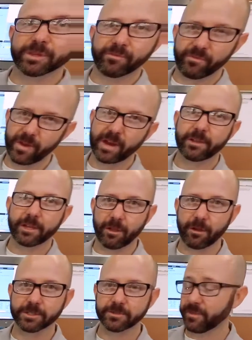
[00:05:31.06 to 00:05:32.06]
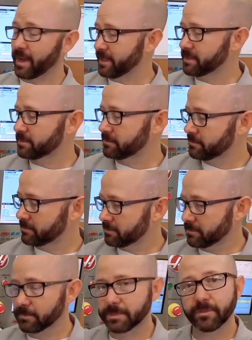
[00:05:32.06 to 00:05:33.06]
a fairly large vise,
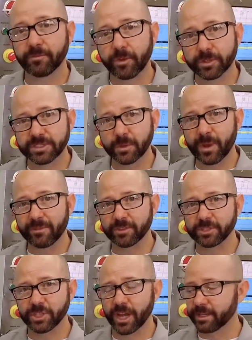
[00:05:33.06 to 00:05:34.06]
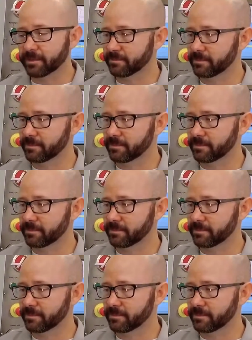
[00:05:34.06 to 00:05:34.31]
the first thing we have to check